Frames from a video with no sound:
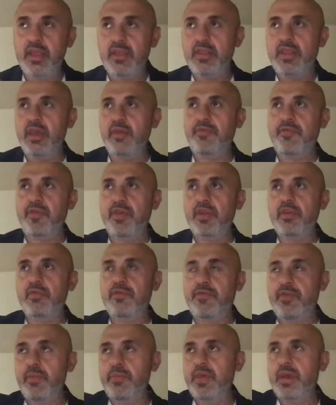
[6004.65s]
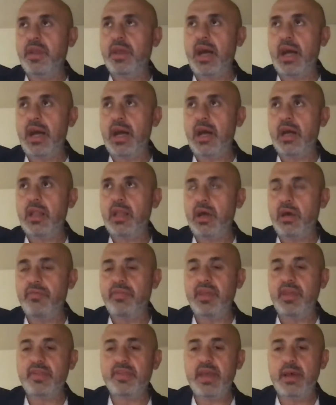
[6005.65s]
is different from the God of
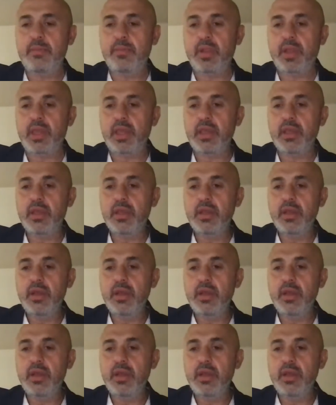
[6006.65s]
the assembly.